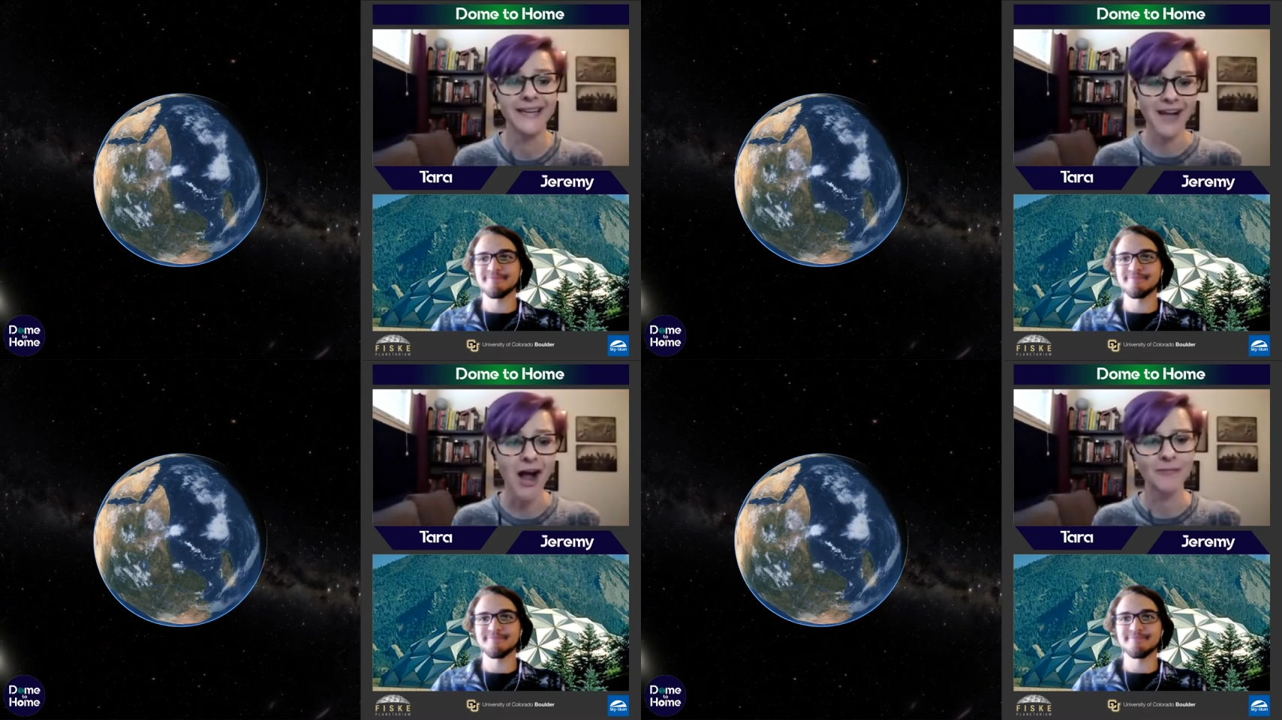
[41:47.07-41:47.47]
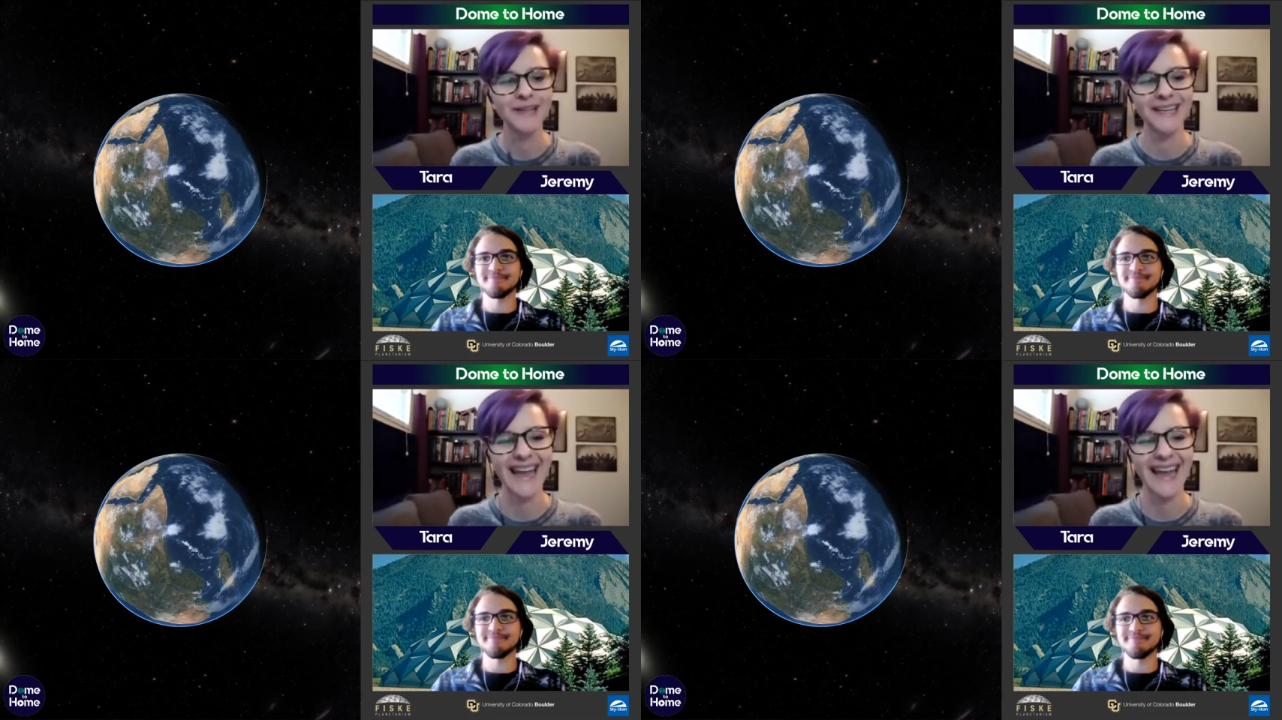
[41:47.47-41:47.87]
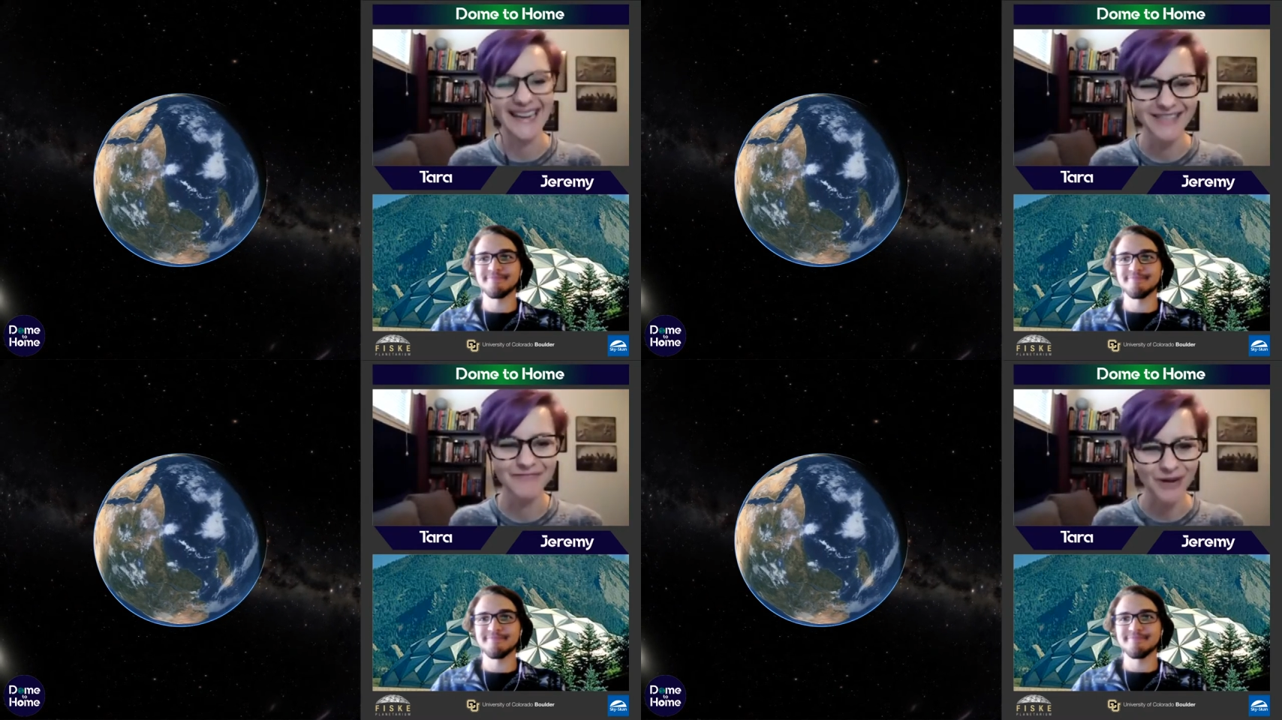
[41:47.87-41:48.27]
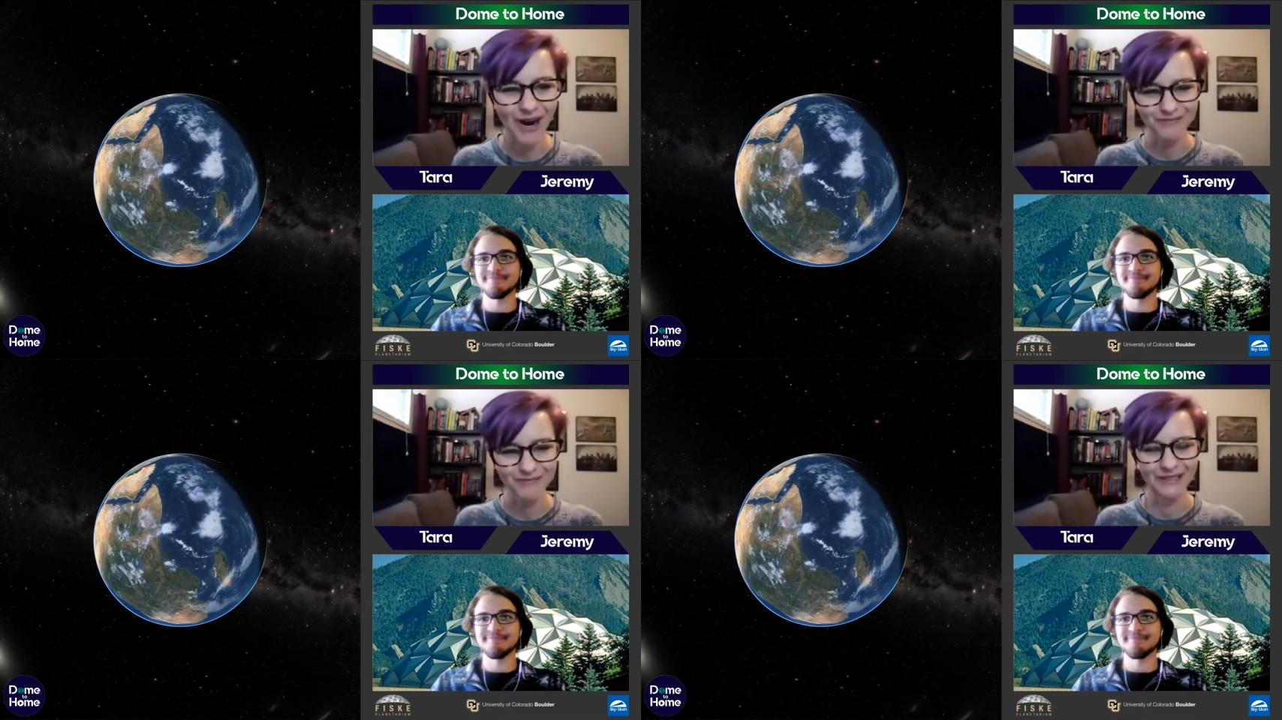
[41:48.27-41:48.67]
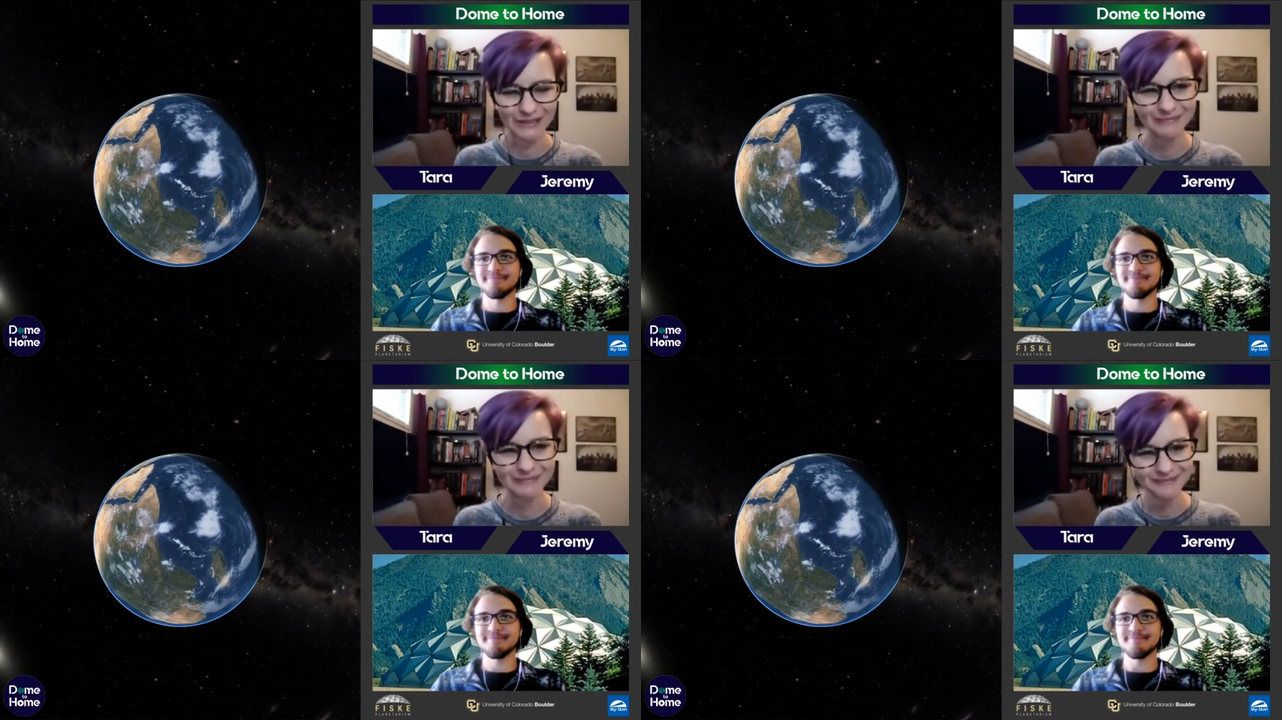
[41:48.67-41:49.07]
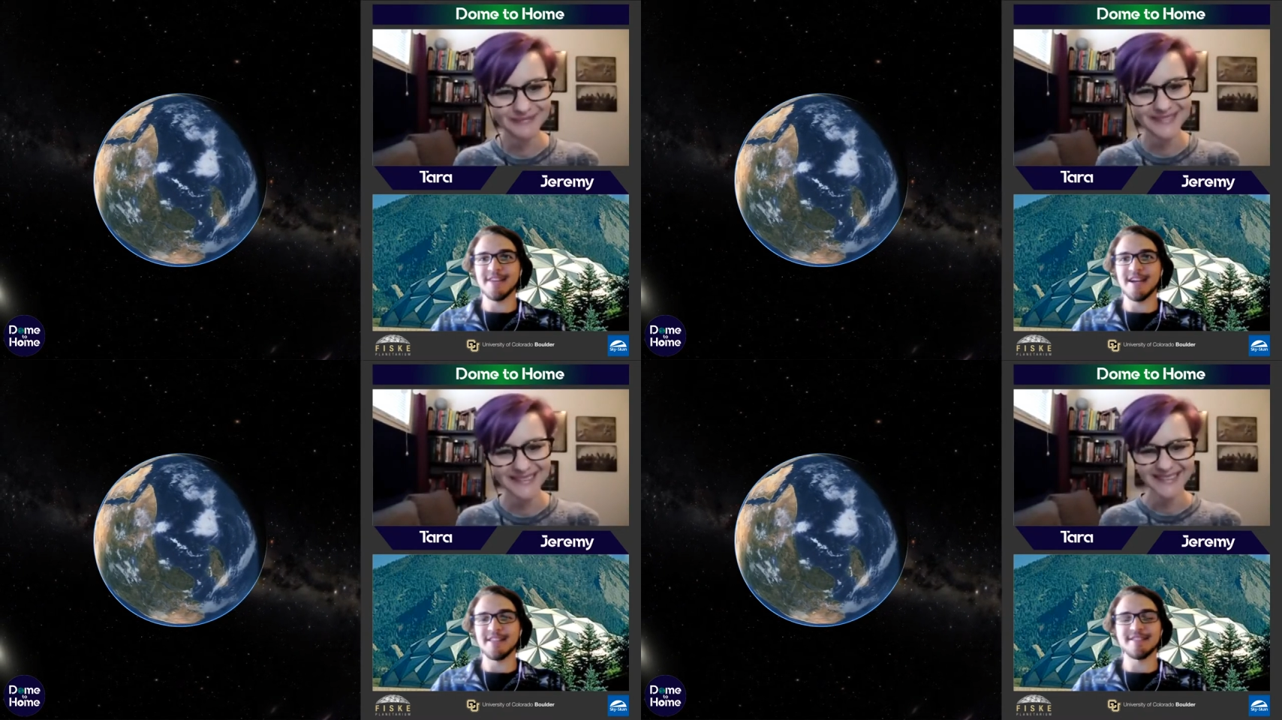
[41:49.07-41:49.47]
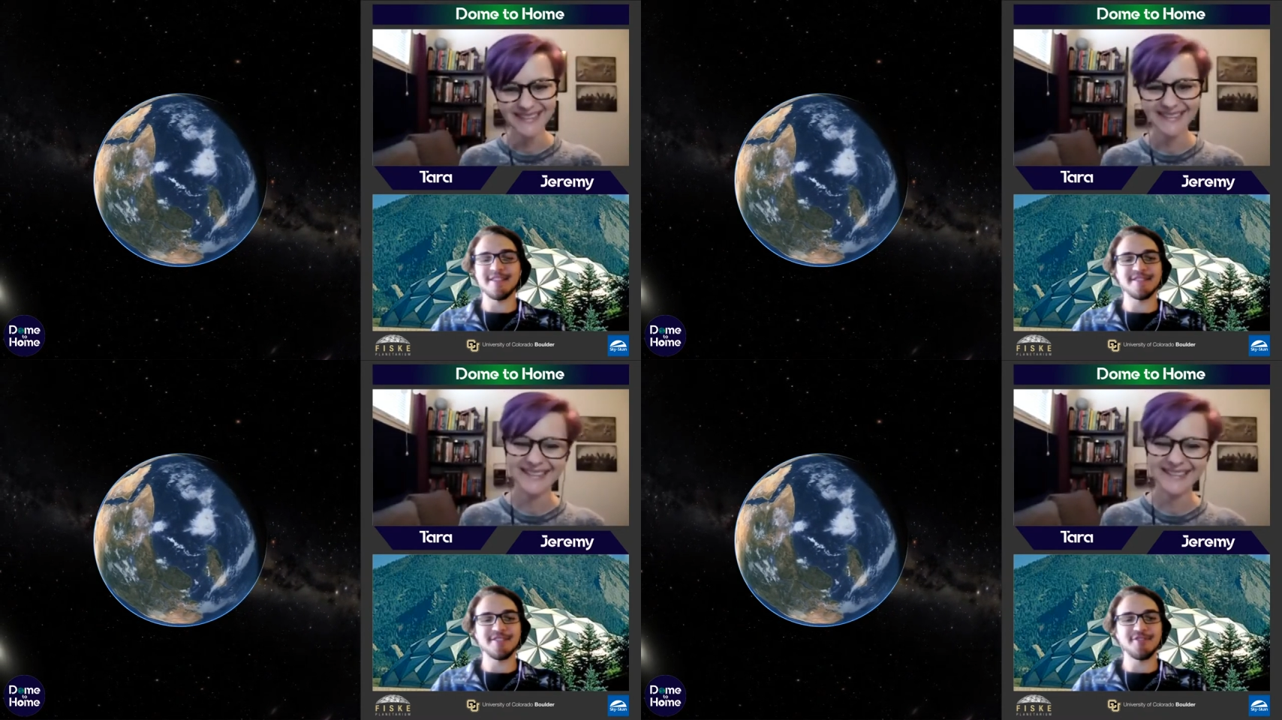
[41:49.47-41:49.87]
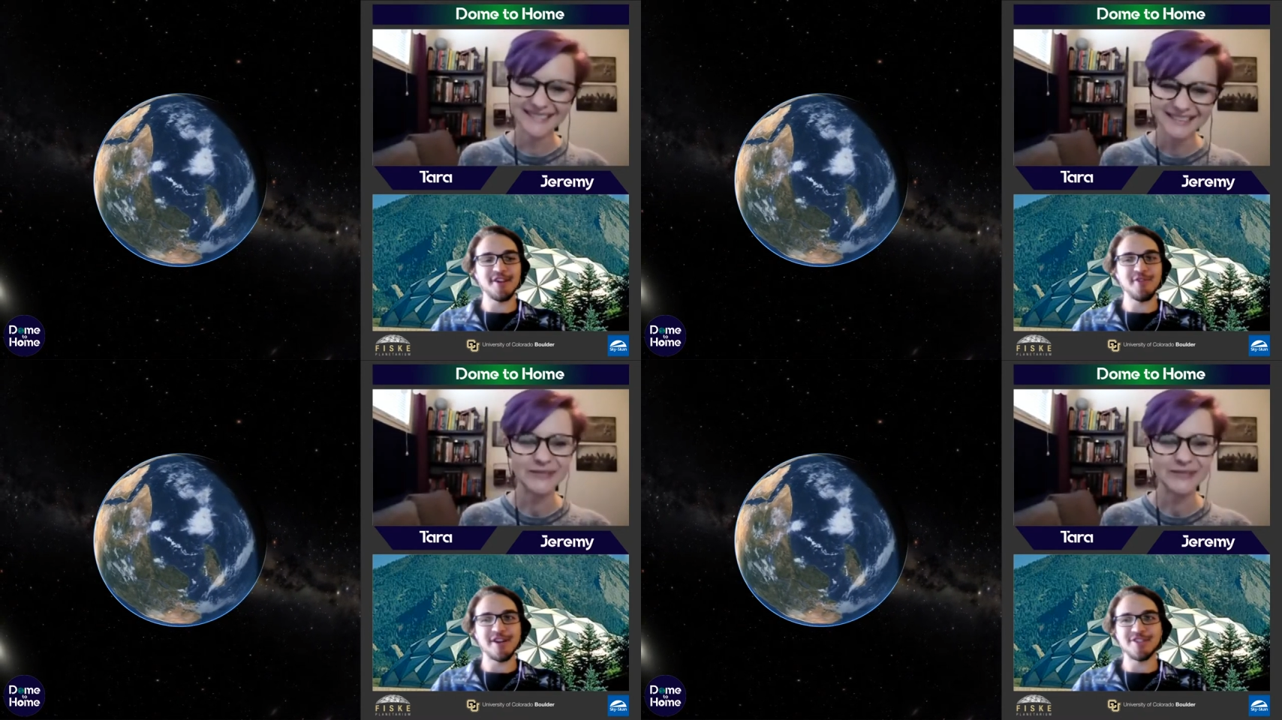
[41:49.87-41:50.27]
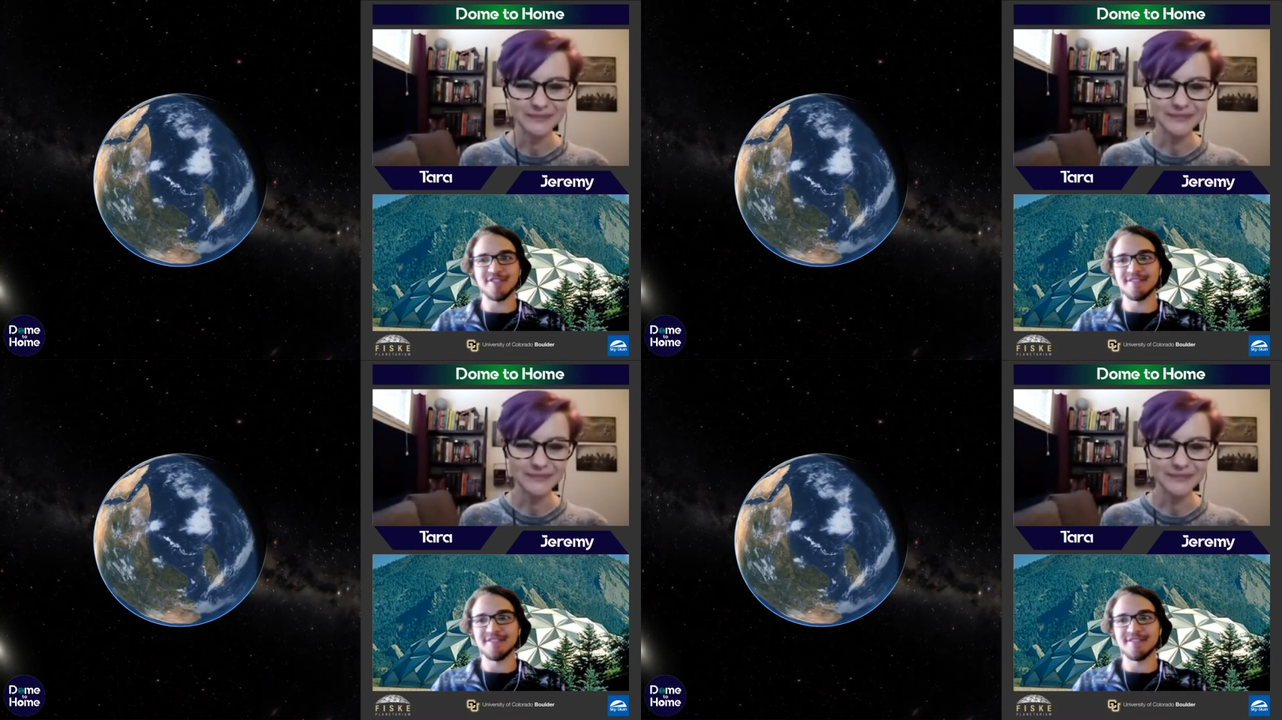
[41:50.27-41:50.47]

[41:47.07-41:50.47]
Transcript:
Speaker 1: complicated problem.
Speaker 2: Yeah, that's a, that's a great question.